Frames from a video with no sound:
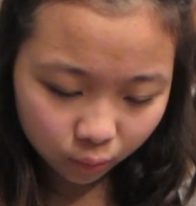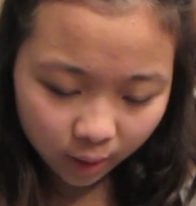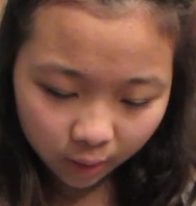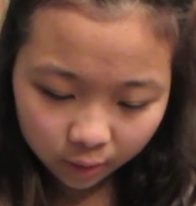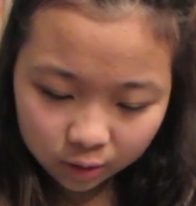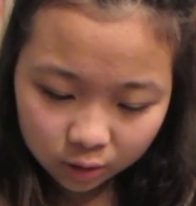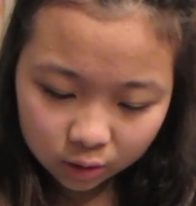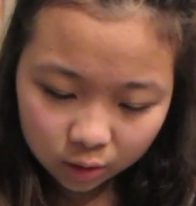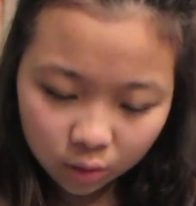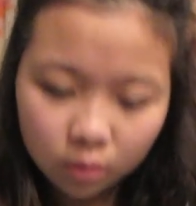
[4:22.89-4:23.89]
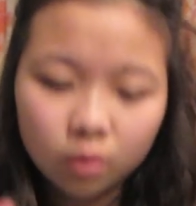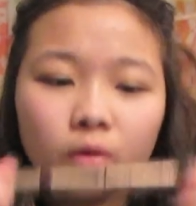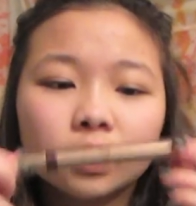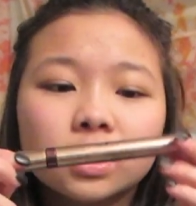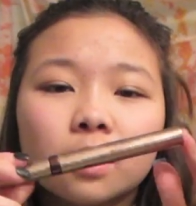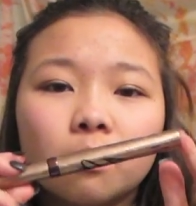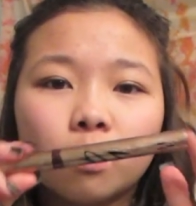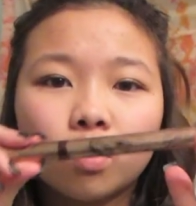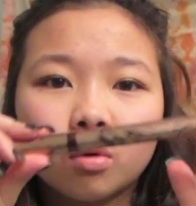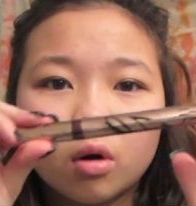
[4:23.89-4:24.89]
Wow, this is so cool. It's
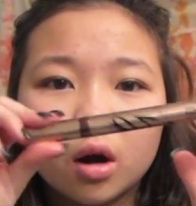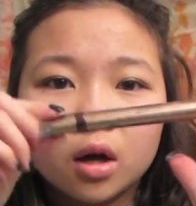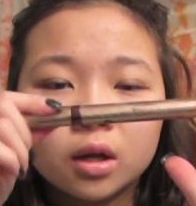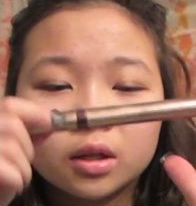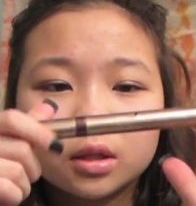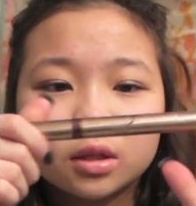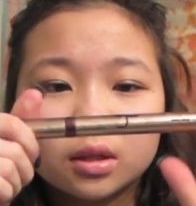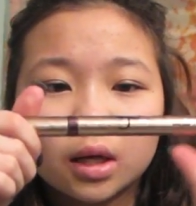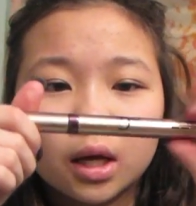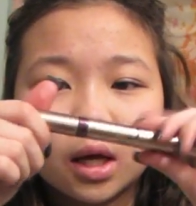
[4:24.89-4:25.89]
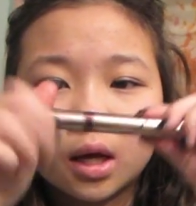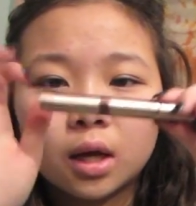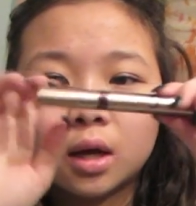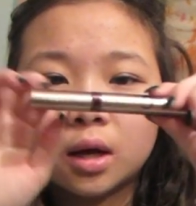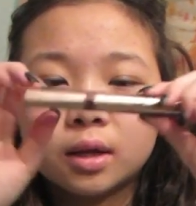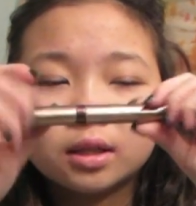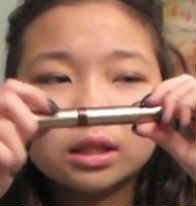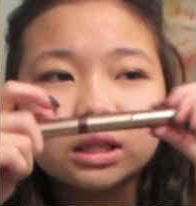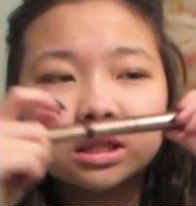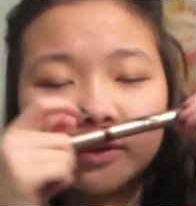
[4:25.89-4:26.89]
like bronze. This
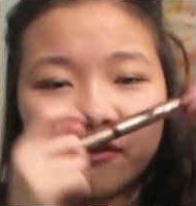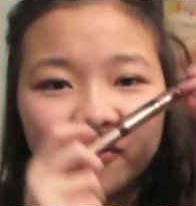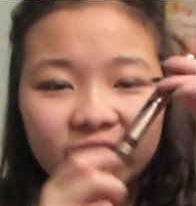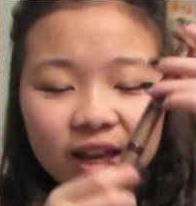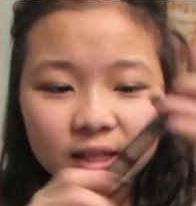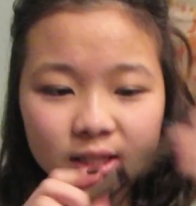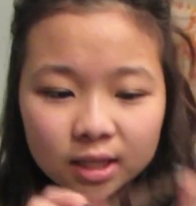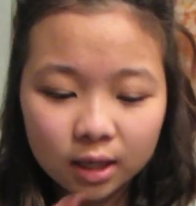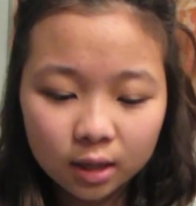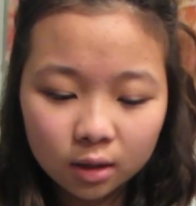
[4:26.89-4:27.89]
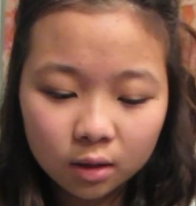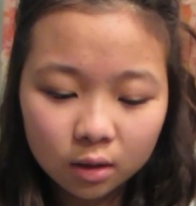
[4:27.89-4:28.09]
is fancy.